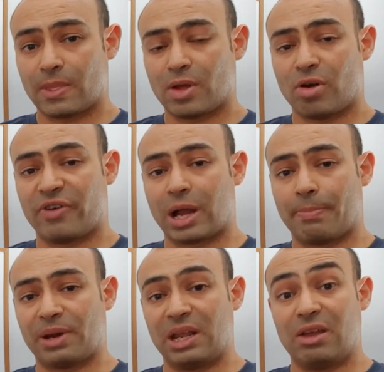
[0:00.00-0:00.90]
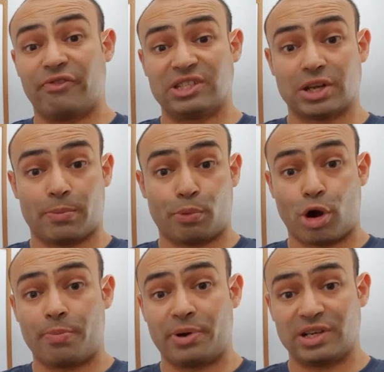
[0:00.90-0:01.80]
of a company if it's an
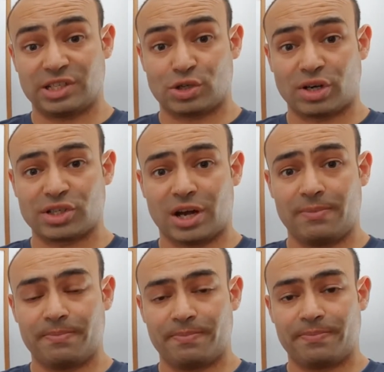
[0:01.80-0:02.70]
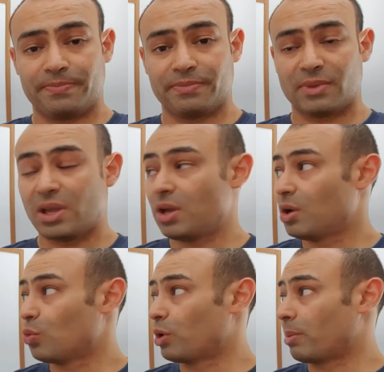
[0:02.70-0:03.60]
appropriate structure.
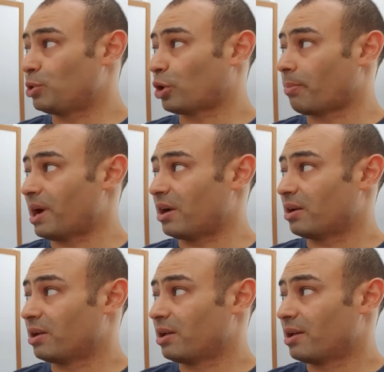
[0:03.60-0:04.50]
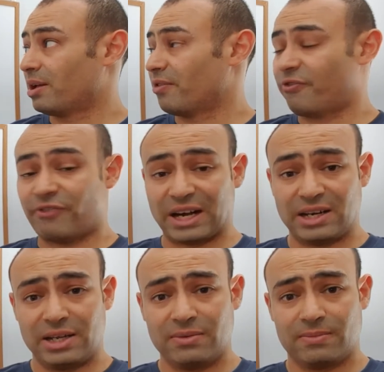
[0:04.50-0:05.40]
We're going to be talking about
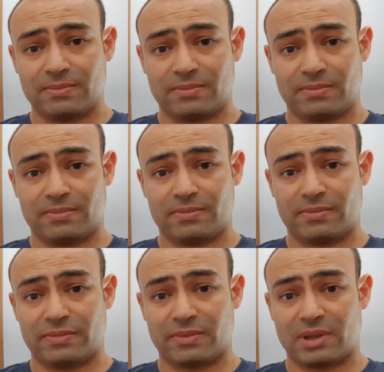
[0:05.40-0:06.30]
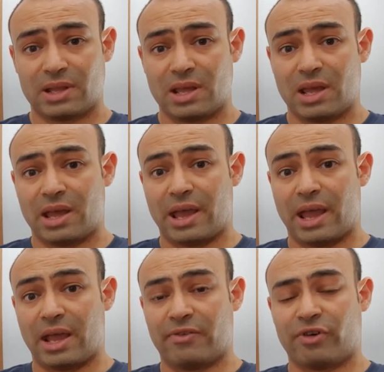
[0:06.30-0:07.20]
funding,
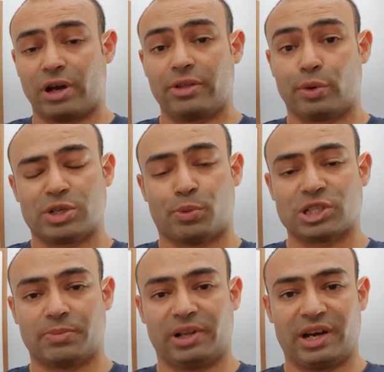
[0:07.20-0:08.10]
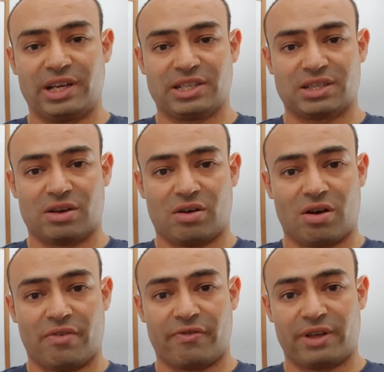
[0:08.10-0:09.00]
and finally the responsibilities
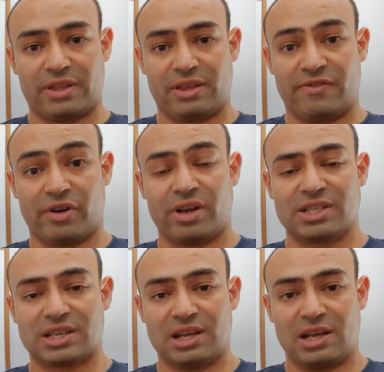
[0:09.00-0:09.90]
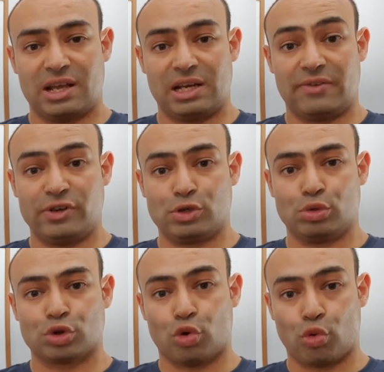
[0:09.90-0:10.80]
of the various
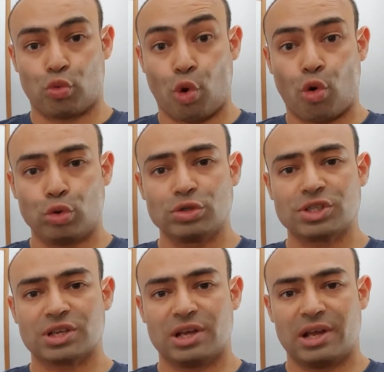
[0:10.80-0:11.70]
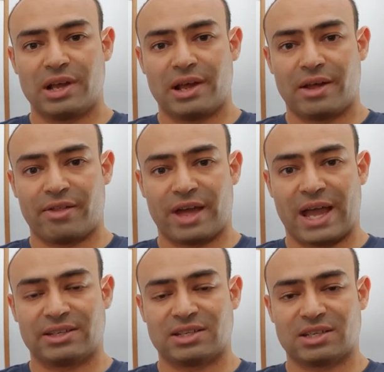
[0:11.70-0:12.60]
individuals or roles
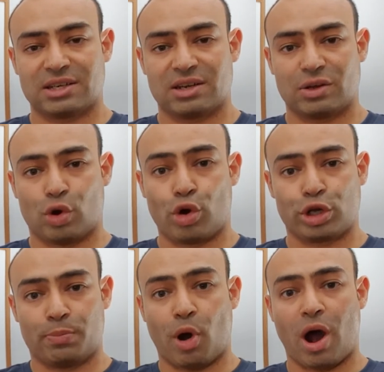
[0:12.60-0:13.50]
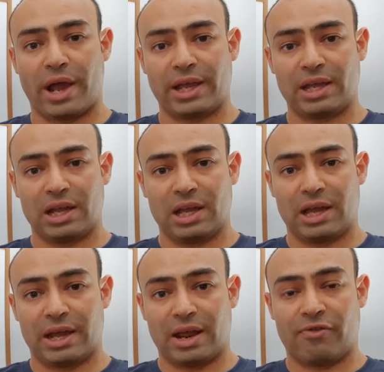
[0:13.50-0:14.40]
that occupy
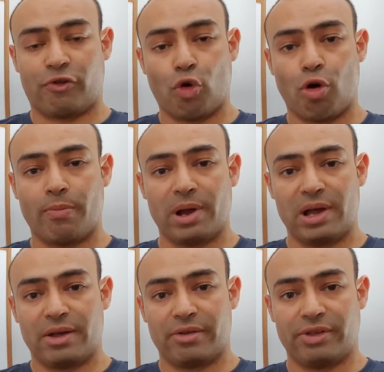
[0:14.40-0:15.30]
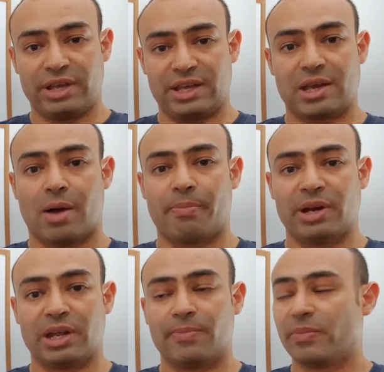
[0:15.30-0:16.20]
and form the
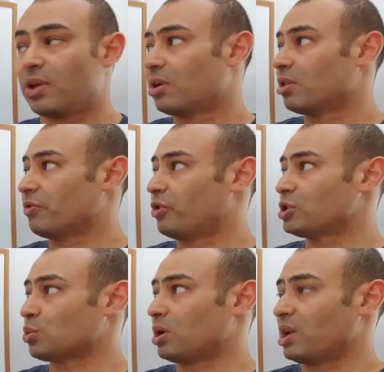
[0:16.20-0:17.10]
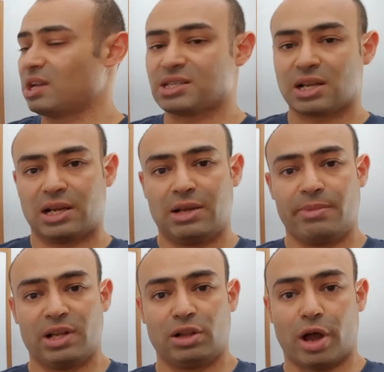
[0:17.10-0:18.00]
company. The first one is
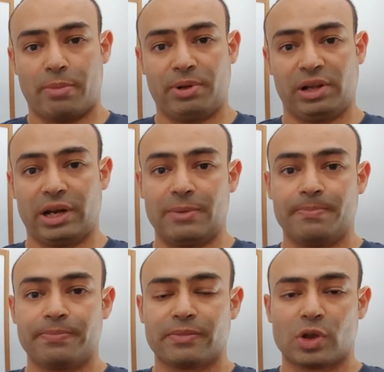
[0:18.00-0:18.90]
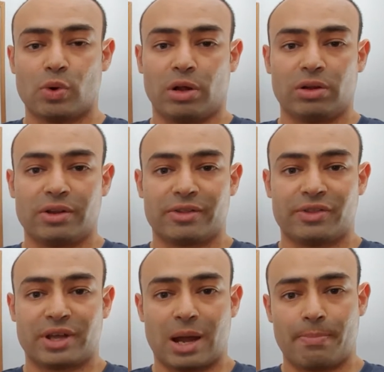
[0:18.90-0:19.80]
limited liability. Well,
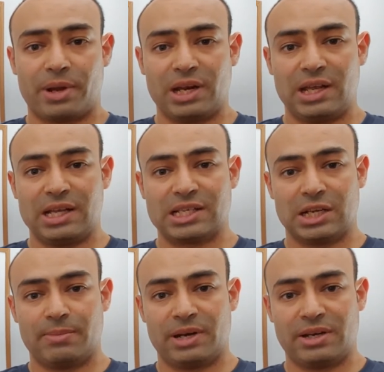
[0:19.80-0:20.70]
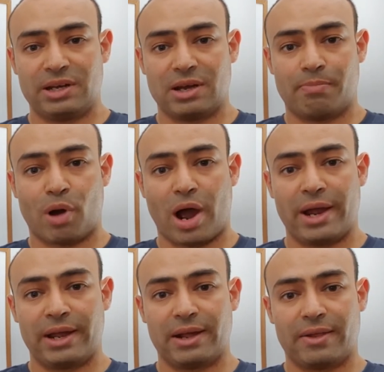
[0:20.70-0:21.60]
the company is limited
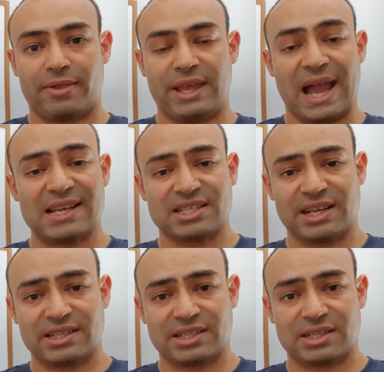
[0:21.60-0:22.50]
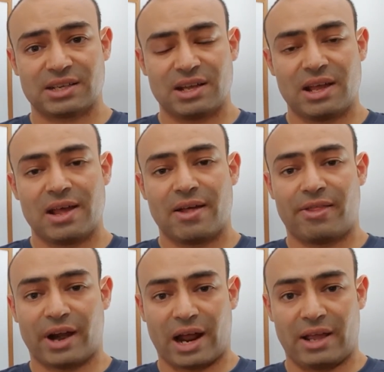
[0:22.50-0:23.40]
by the assets
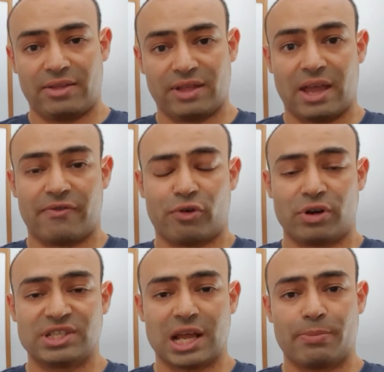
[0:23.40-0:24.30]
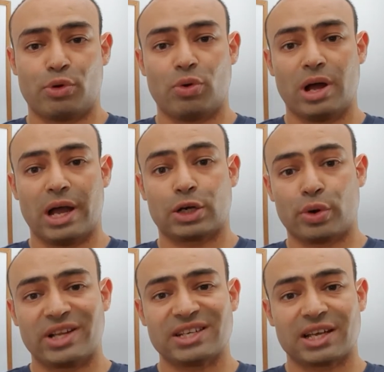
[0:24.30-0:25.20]
that are in there. For example, a
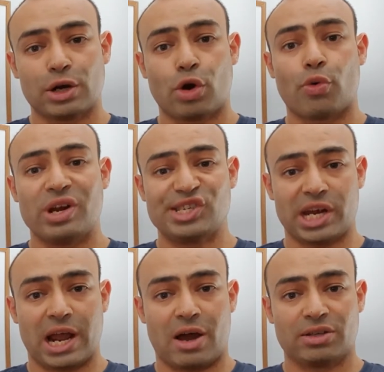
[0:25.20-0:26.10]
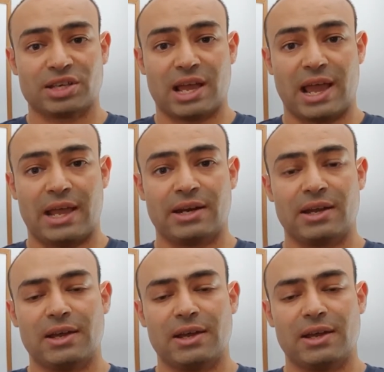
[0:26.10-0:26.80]
creditor cannot reach out and